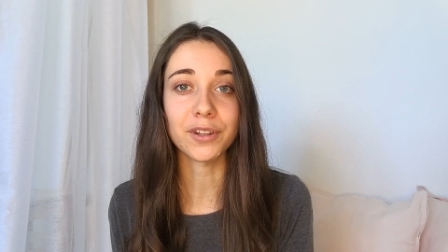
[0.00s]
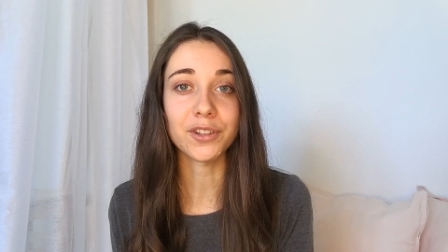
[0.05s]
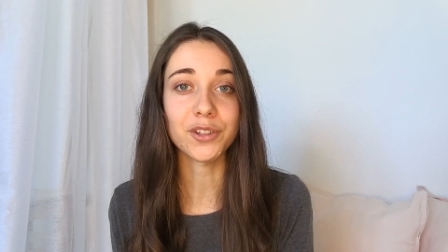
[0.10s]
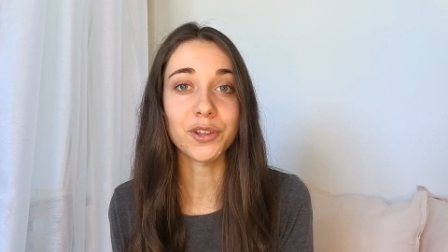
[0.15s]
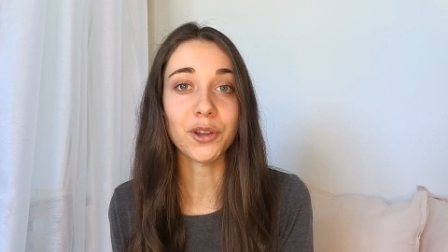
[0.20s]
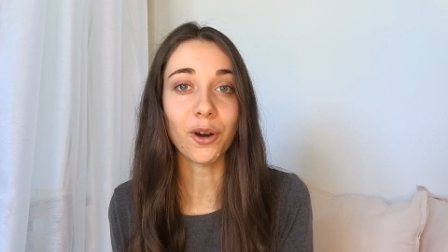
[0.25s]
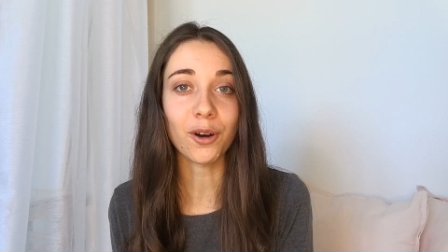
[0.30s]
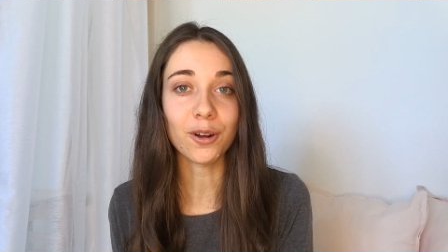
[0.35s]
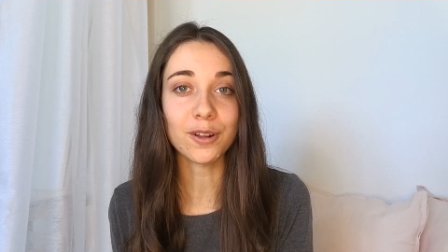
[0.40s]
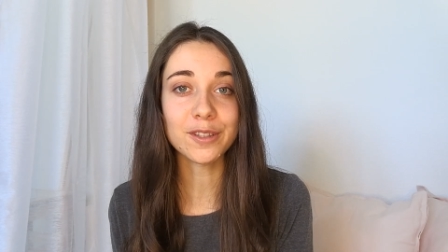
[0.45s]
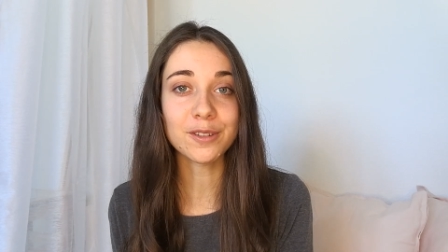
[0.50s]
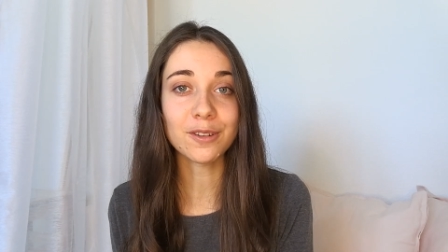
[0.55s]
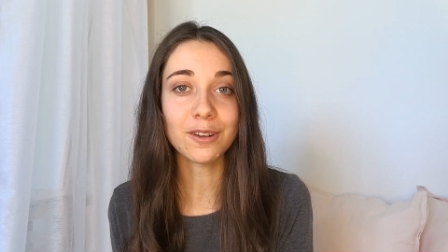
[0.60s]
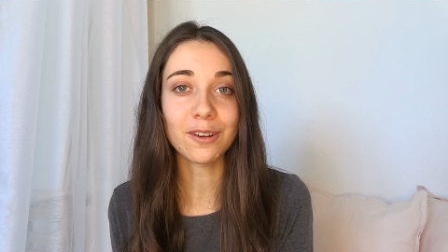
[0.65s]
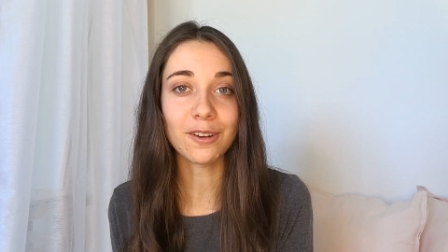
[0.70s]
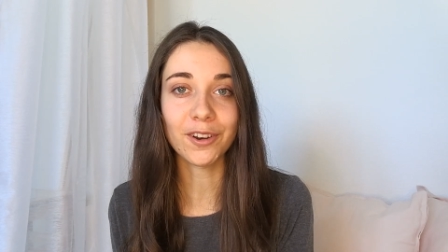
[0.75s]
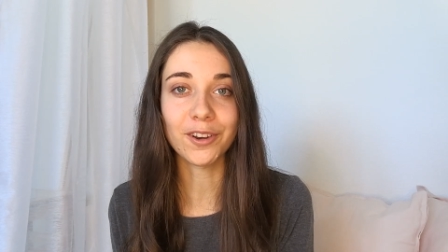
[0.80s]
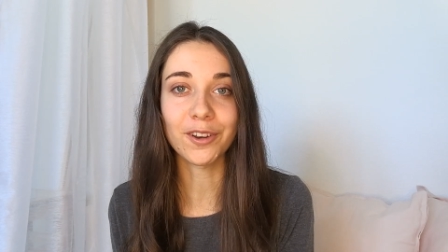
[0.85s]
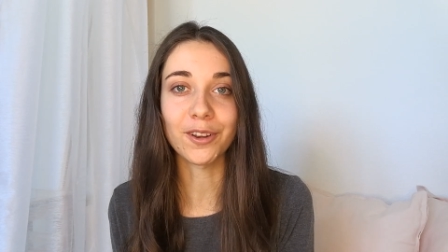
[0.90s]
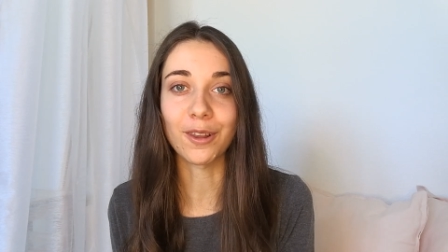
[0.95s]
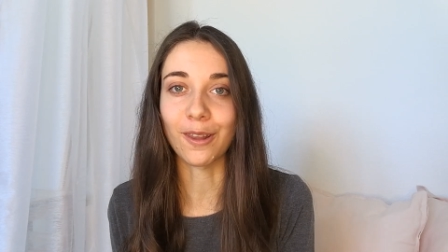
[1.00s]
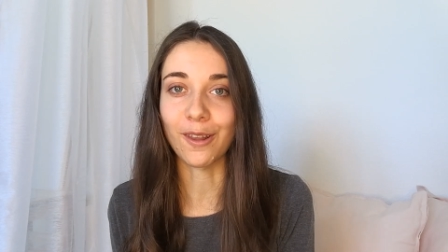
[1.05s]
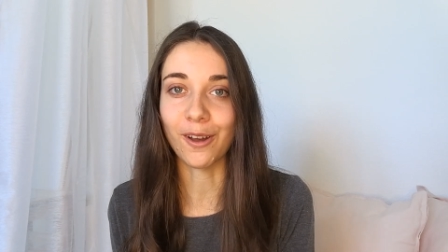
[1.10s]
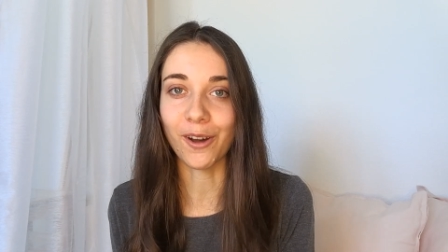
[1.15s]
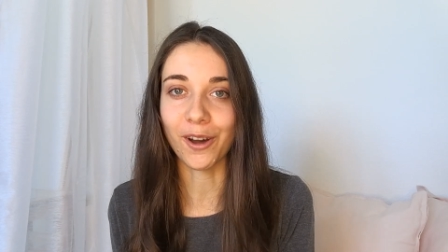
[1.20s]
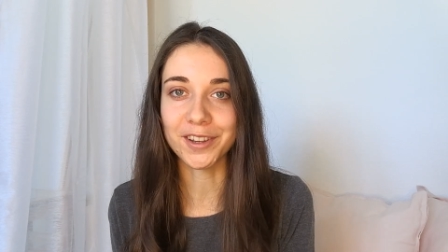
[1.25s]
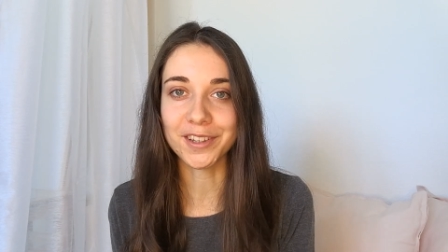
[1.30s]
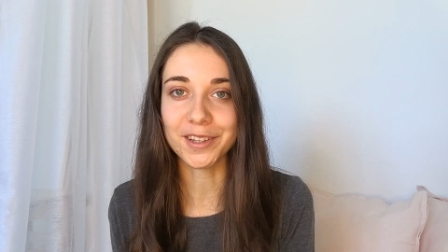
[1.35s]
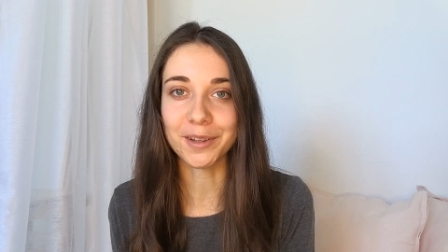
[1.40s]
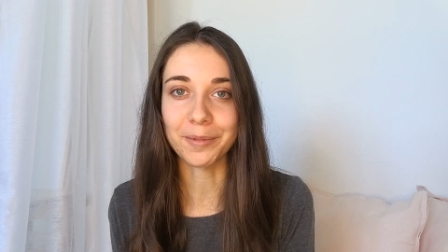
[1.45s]
but you also learn a
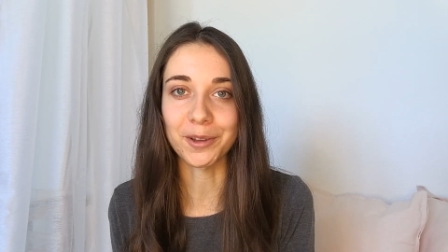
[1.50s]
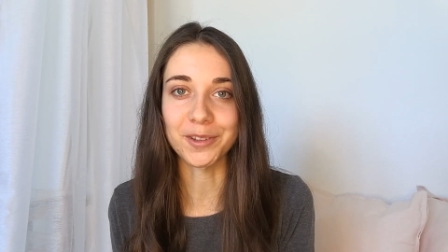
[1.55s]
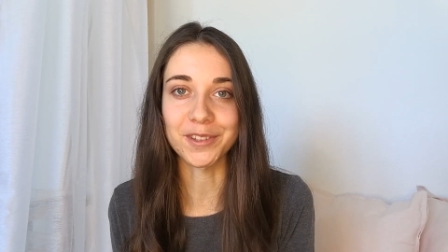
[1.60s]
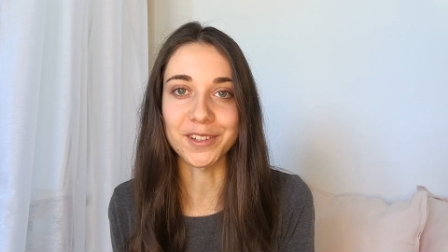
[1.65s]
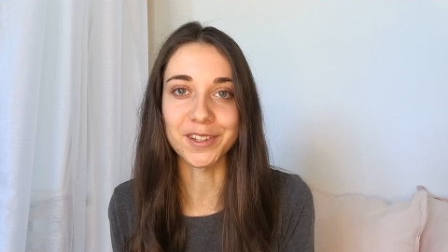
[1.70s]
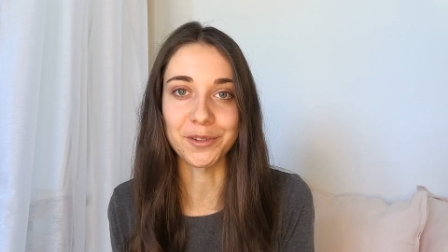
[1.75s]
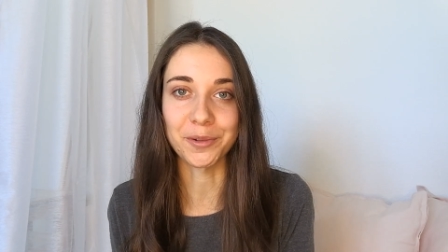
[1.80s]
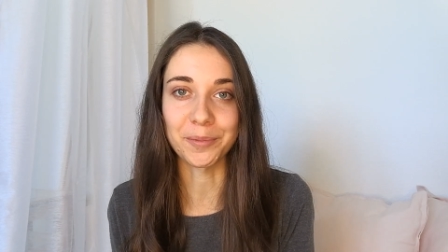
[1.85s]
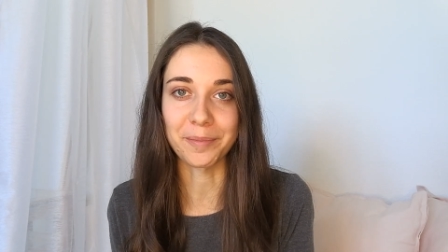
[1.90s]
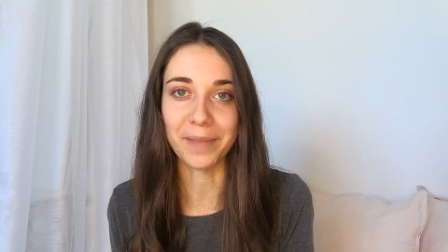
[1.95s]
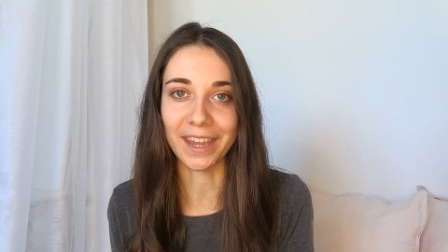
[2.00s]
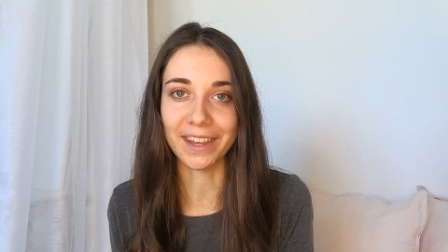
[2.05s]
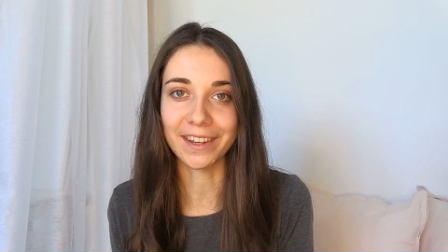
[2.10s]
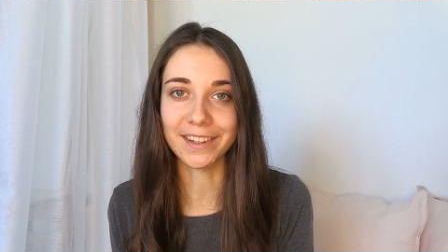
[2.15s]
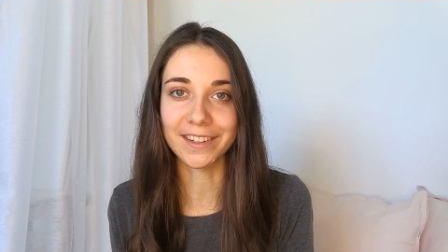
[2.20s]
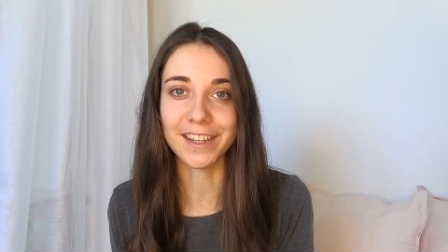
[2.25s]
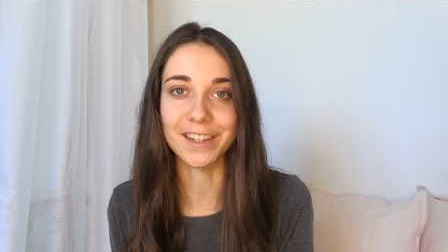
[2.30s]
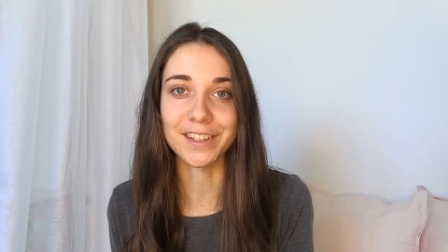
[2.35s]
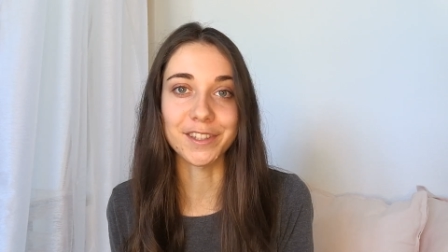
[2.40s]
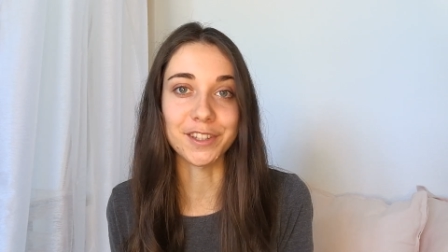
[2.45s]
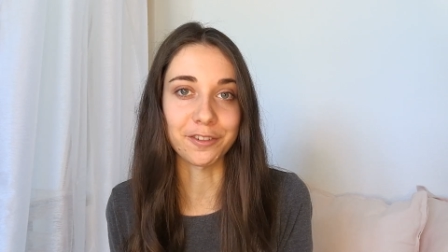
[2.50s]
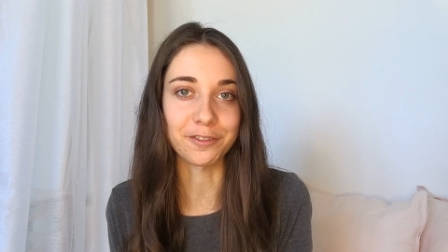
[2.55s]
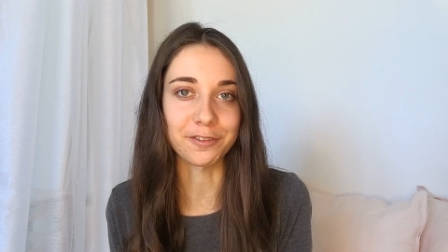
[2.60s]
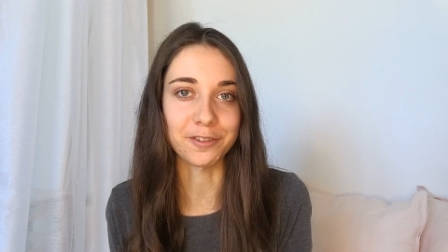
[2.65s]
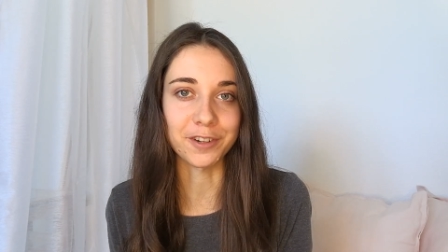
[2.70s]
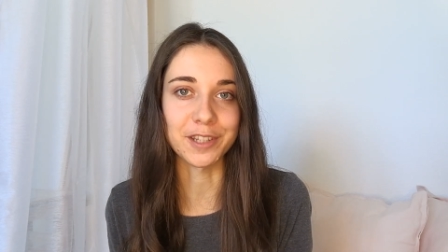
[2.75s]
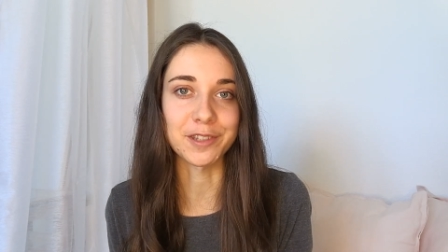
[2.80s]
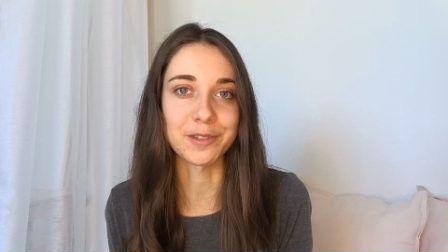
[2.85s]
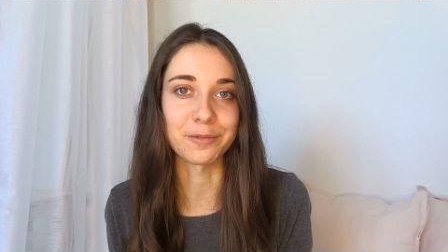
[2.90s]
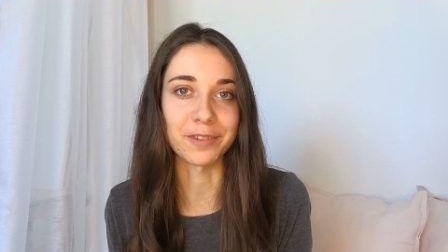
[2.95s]
lot about the domain that
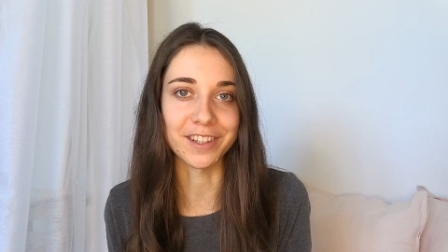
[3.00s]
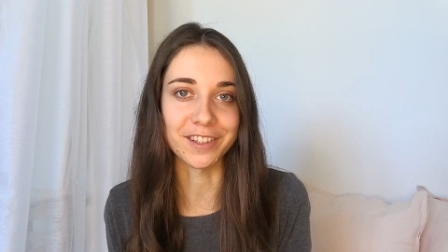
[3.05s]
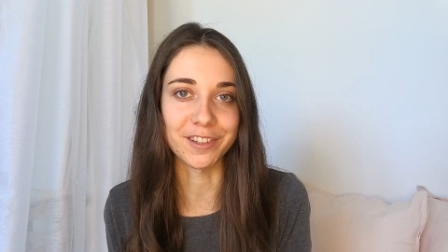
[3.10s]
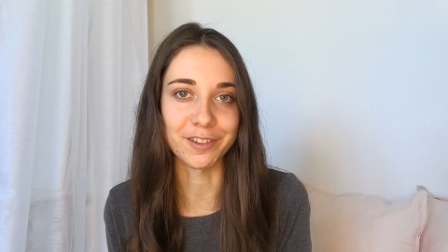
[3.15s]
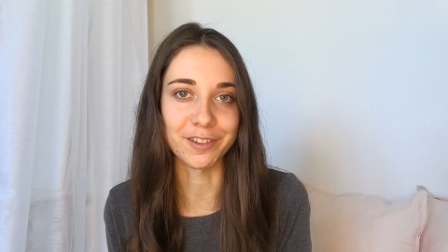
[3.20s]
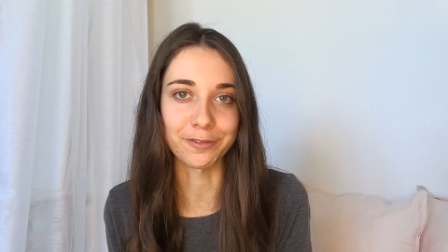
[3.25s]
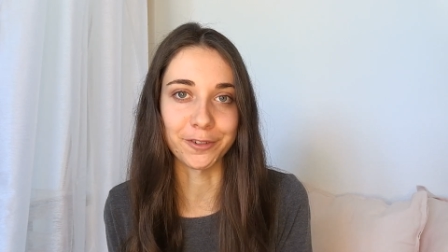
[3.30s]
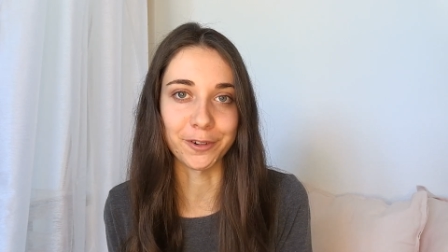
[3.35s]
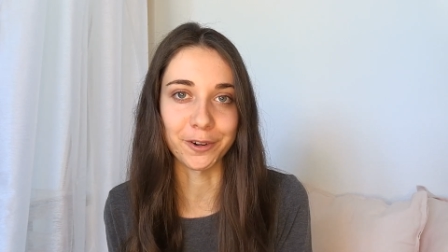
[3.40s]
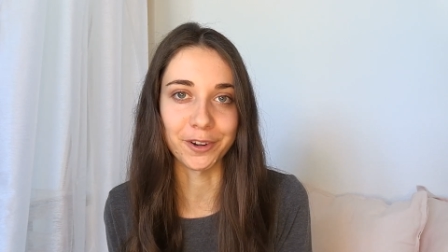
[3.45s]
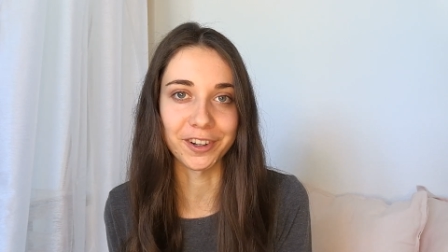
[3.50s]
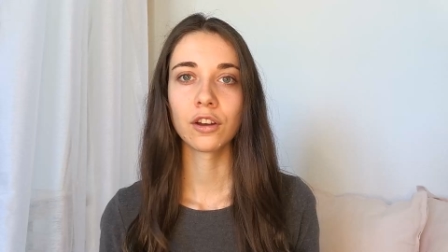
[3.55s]
software is written for.